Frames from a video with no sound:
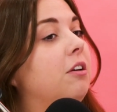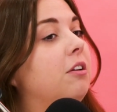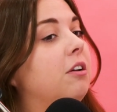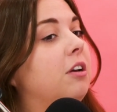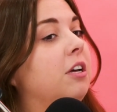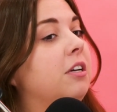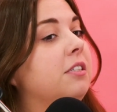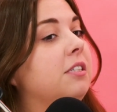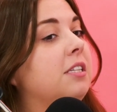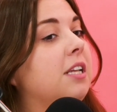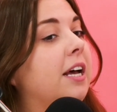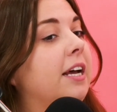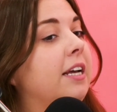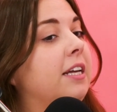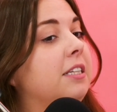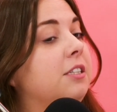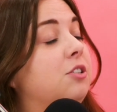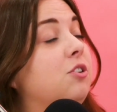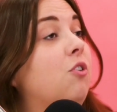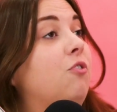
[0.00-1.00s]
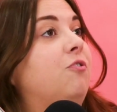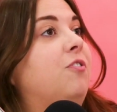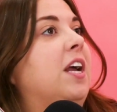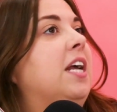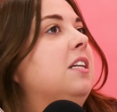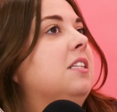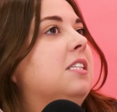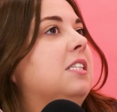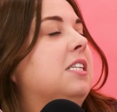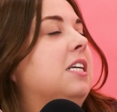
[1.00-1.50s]
because like, it's so
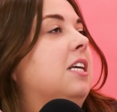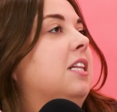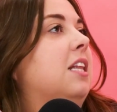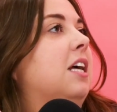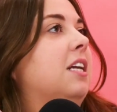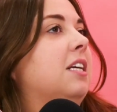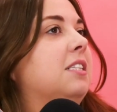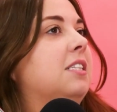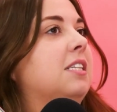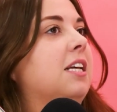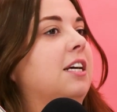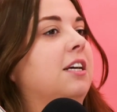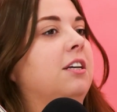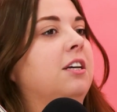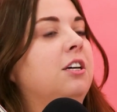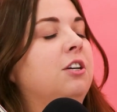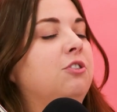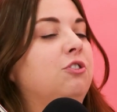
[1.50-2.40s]
fancy that it's like,